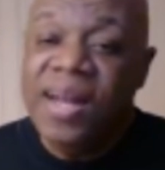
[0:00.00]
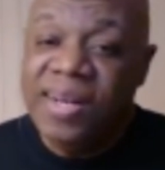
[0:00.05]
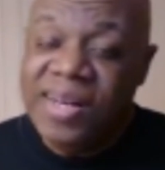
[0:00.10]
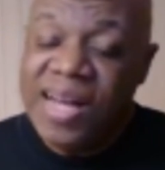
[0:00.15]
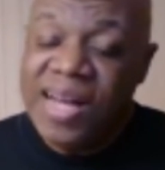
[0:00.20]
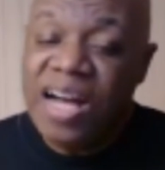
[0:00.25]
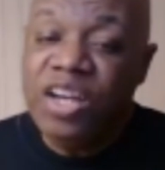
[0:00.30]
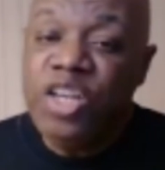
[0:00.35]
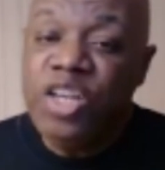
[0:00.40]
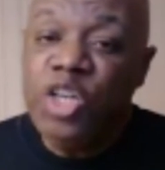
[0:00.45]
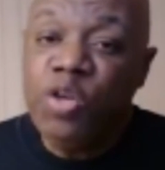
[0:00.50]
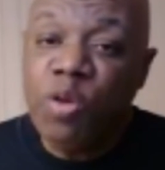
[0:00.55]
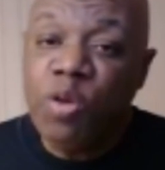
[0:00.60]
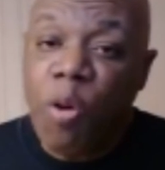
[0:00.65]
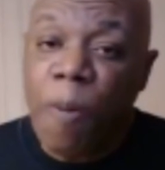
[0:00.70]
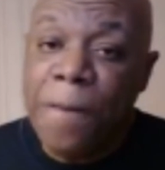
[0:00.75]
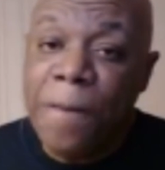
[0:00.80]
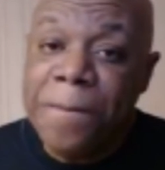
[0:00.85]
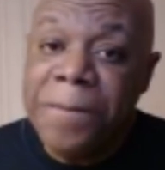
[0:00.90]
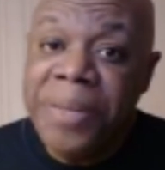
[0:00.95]
now you
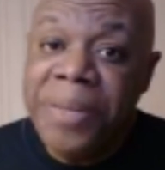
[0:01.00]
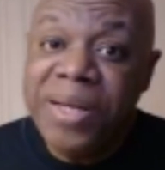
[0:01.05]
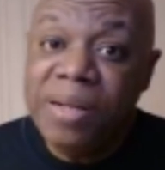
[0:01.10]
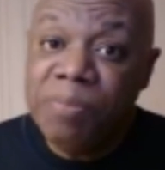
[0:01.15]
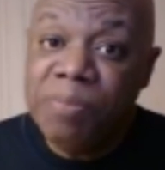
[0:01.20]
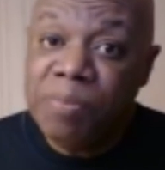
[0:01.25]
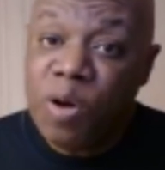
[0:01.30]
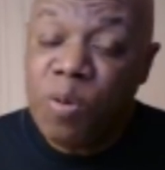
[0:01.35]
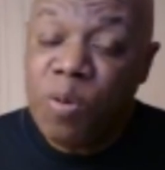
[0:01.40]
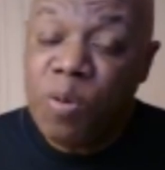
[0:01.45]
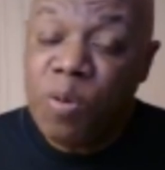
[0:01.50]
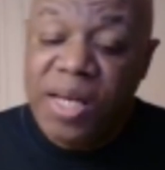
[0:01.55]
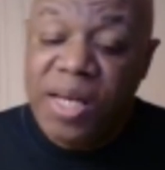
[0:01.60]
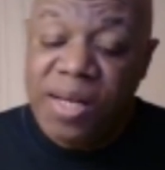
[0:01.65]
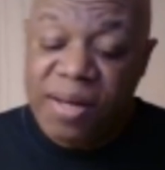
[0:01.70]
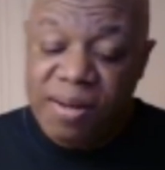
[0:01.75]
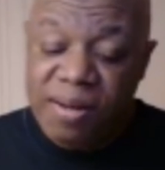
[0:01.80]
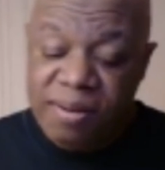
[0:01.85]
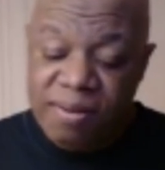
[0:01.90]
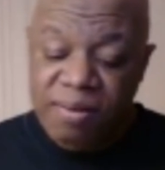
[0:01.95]
don't bit more
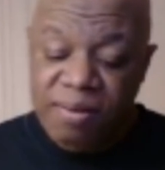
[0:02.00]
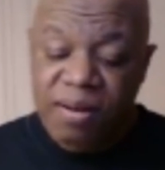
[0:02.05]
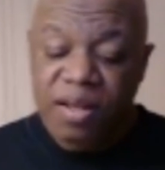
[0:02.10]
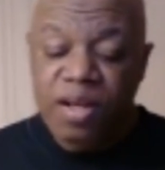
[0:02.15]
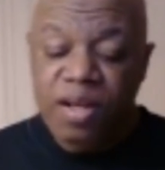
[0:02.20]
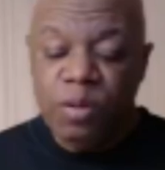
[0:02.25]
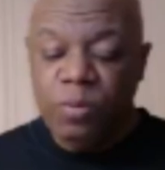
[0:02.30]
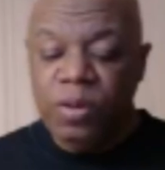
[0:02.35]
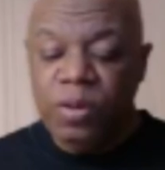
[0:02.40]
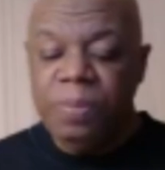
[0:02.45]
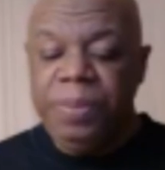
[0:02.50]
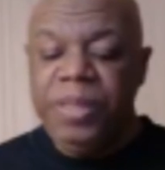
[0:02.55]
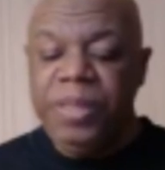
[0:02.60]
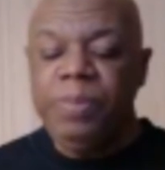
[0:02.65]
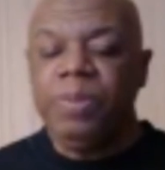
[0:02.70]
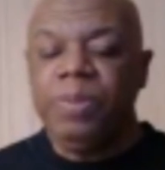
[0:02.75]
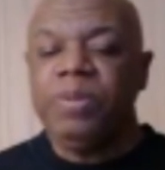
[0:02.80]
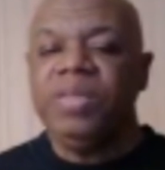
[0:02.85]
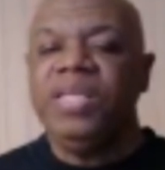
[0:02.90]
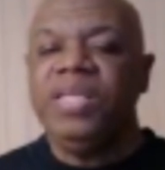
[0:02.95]
care what
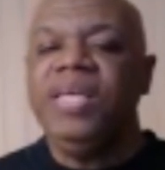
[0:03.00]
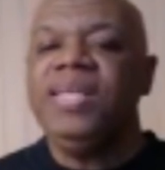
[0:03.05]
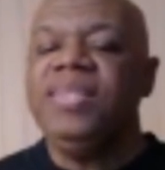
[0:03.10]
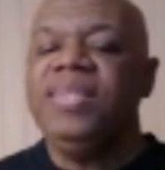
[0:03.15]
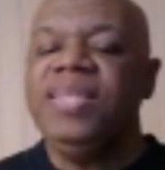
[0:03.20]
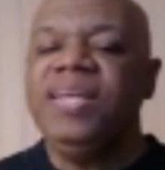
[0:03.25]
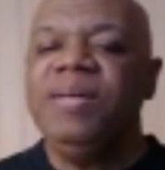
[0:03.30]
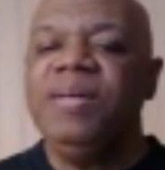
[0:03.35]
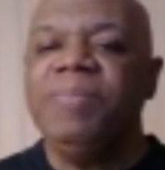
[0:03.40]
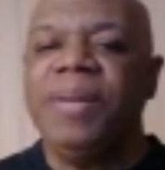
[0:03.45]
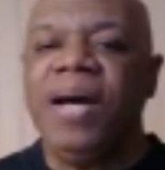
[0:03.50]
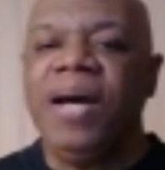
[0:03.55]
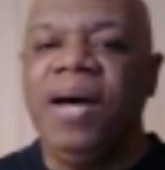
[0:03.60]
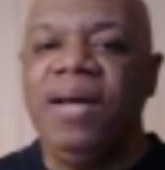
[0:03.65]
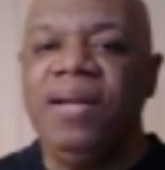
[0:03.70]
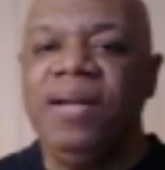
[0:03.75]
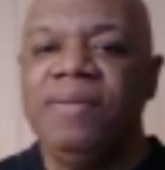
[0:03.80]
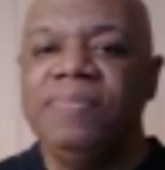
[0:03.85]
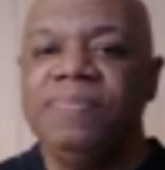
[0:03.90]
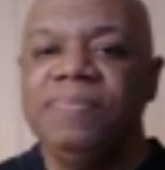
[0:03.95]
people think. Think
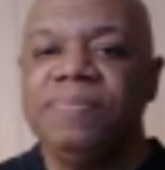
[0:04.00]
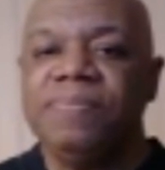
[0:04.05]
about it.